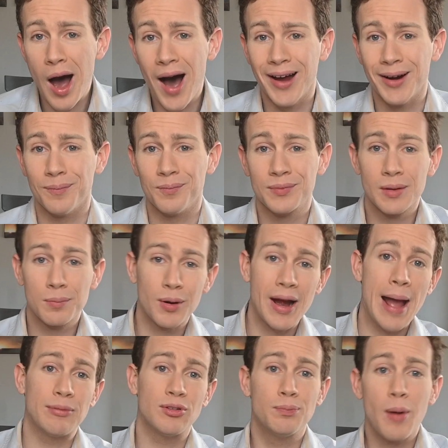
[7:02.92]
on.
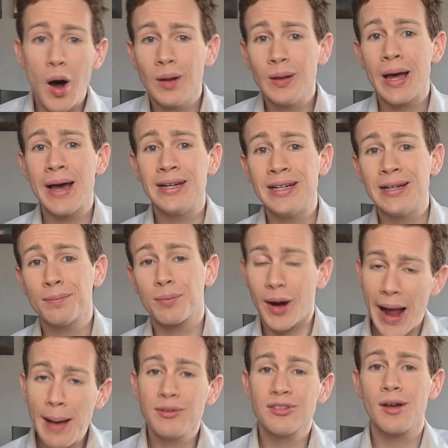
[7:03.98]
Perhaps ball lightning,
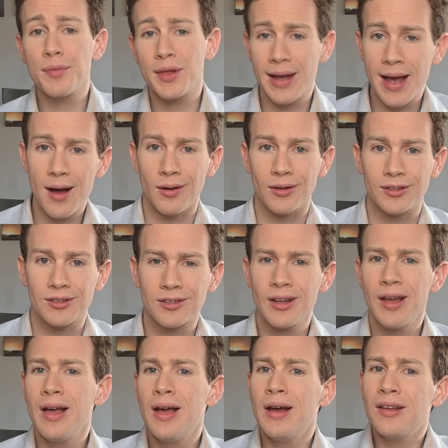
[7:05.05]
perhaps something
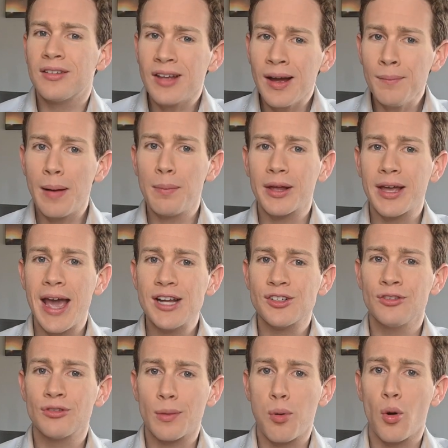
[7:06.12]
else. Some
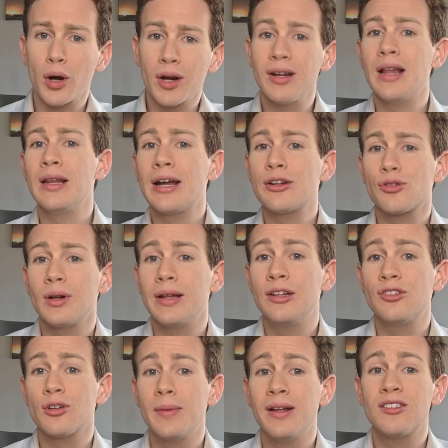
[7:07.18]
publications reported electrical
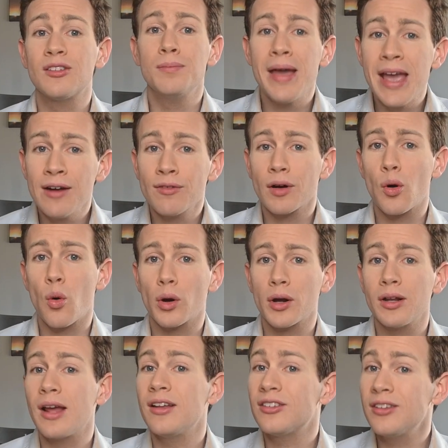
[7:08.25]
instruments may have
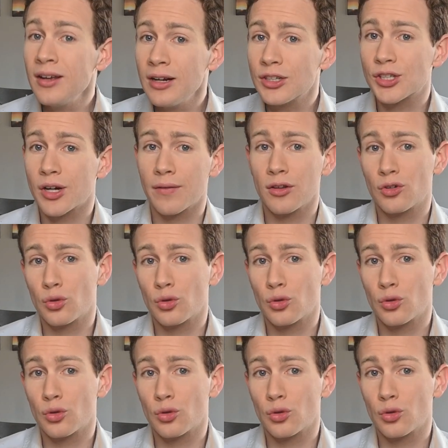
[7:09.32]
recorded a signature of the